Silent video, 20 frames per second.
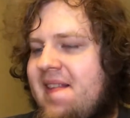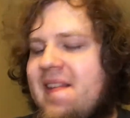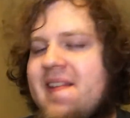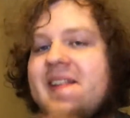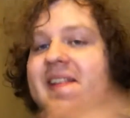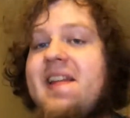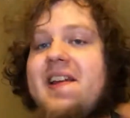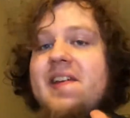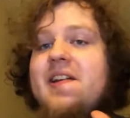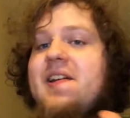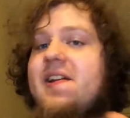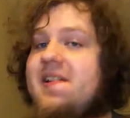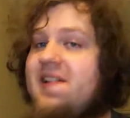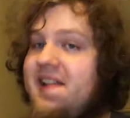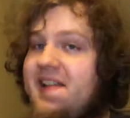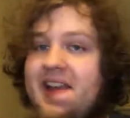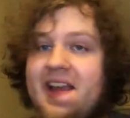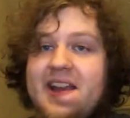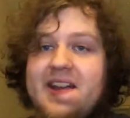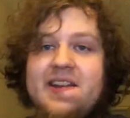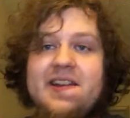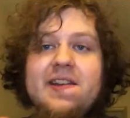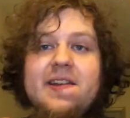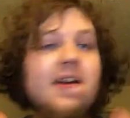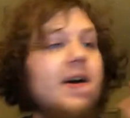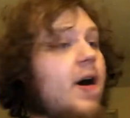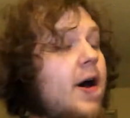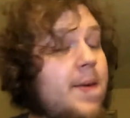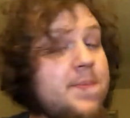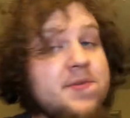and
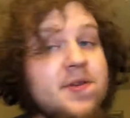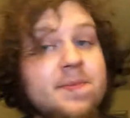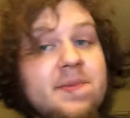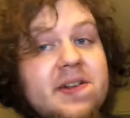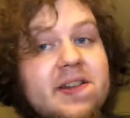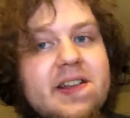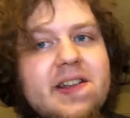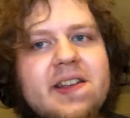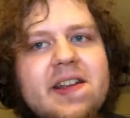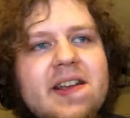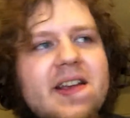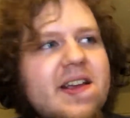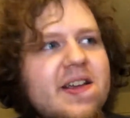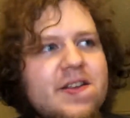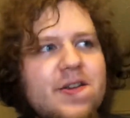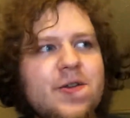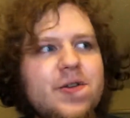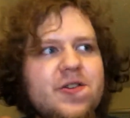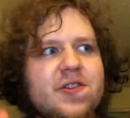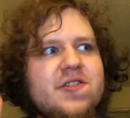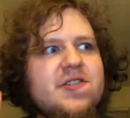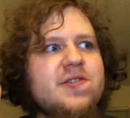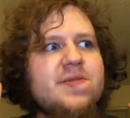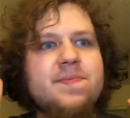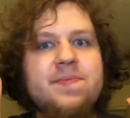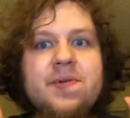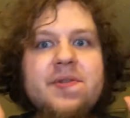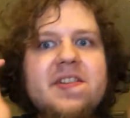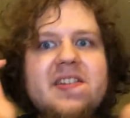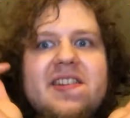optimally, you can
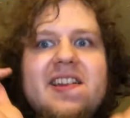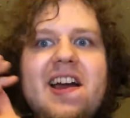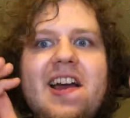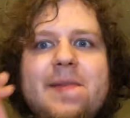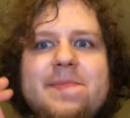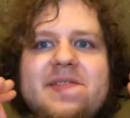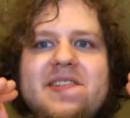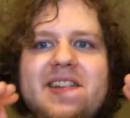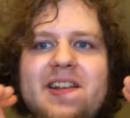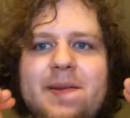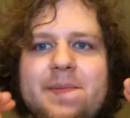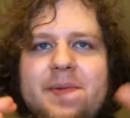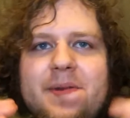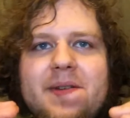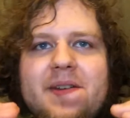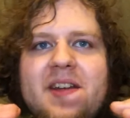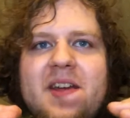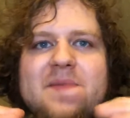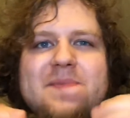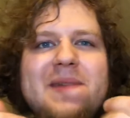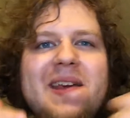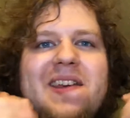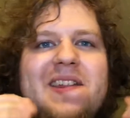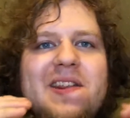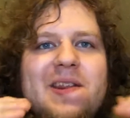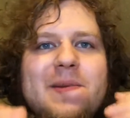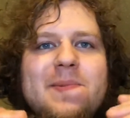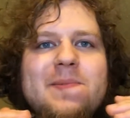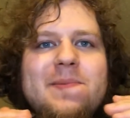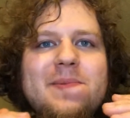just put the timestamp and make
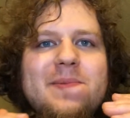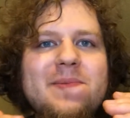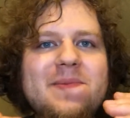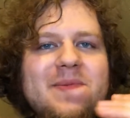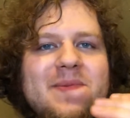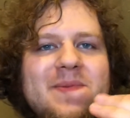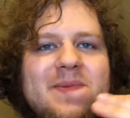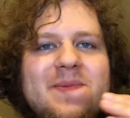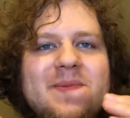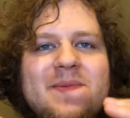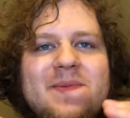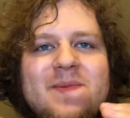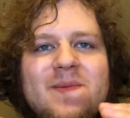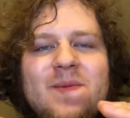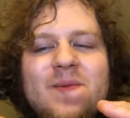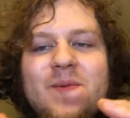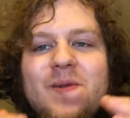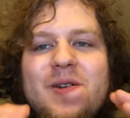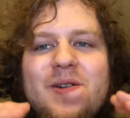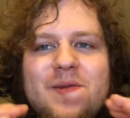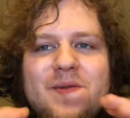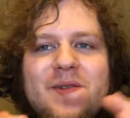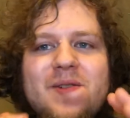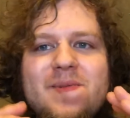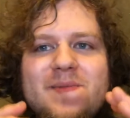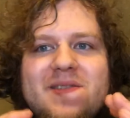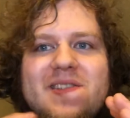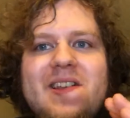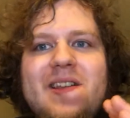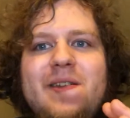them wonder for
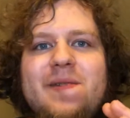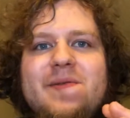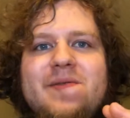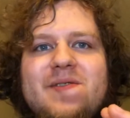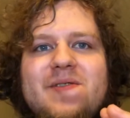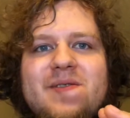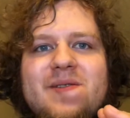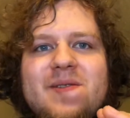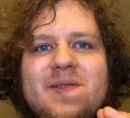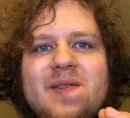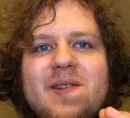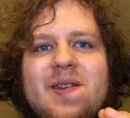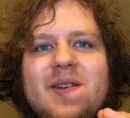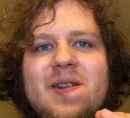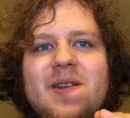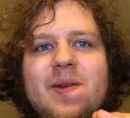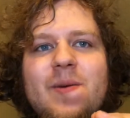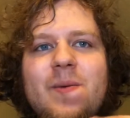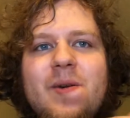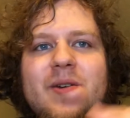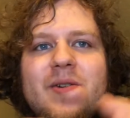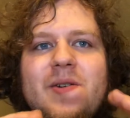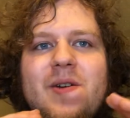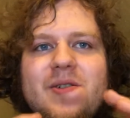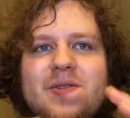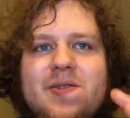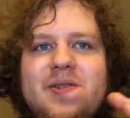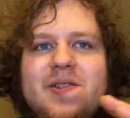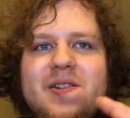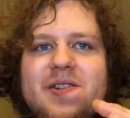themselves what
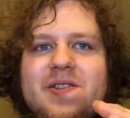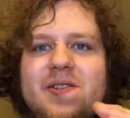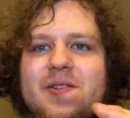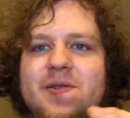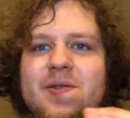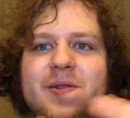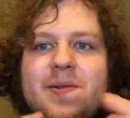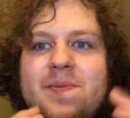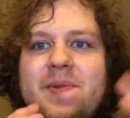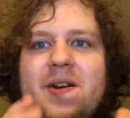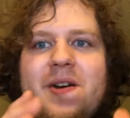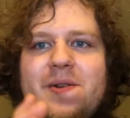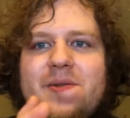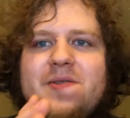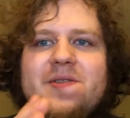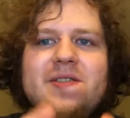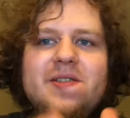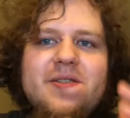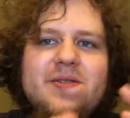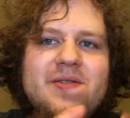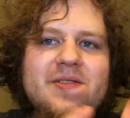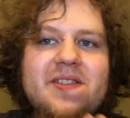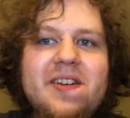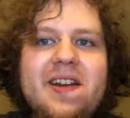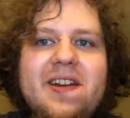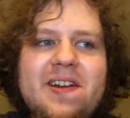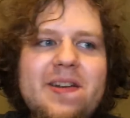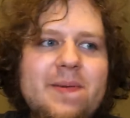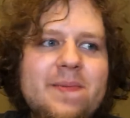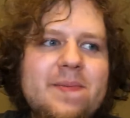contradiction or hypocrisy you're
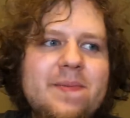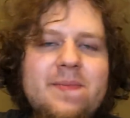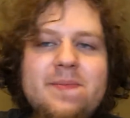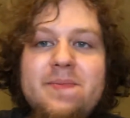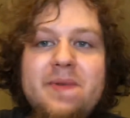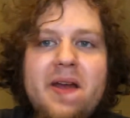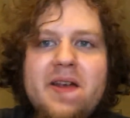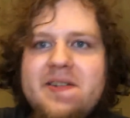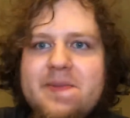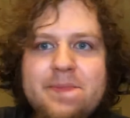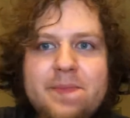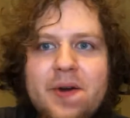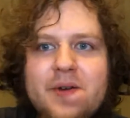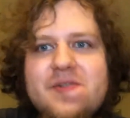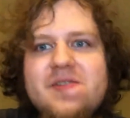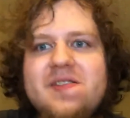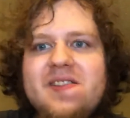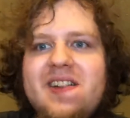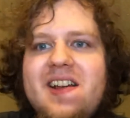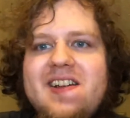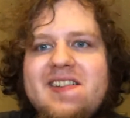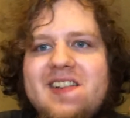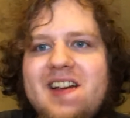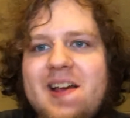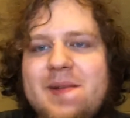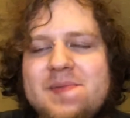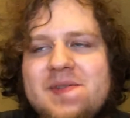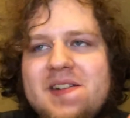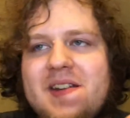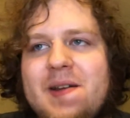citing by posting that
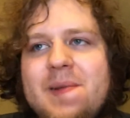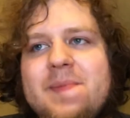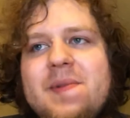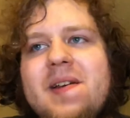timestamp.